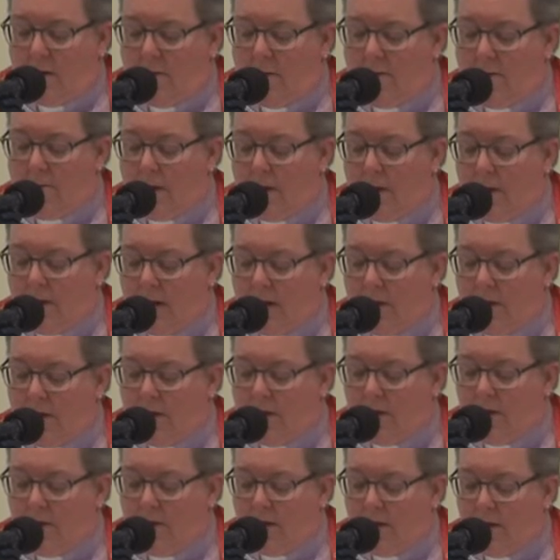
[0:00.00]
freely
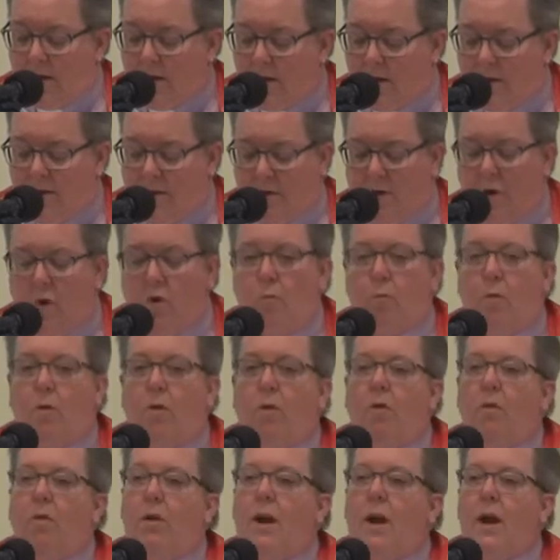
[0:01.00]
chosen
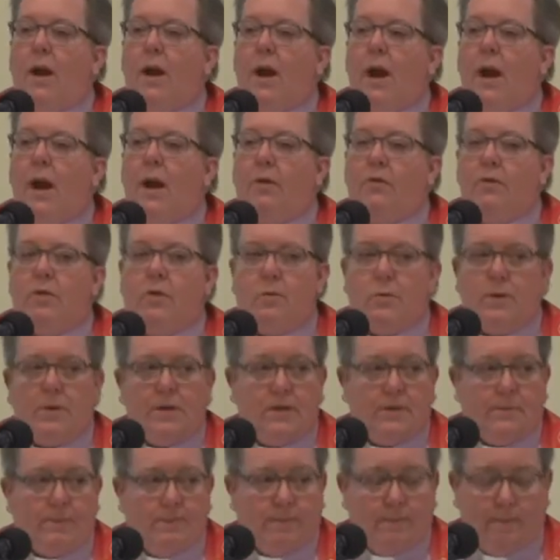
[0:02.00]
noble
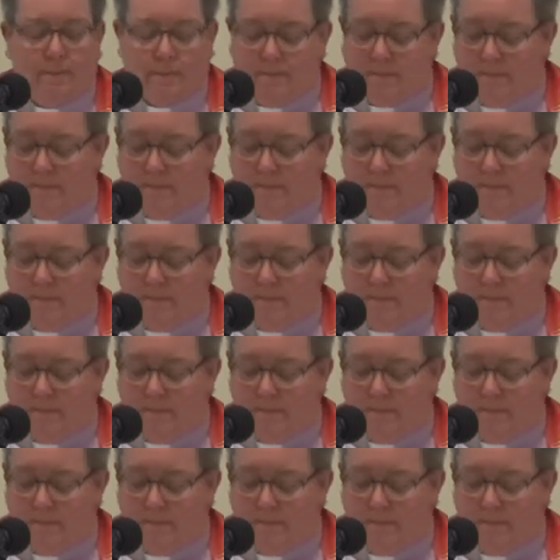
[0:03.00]
altruism.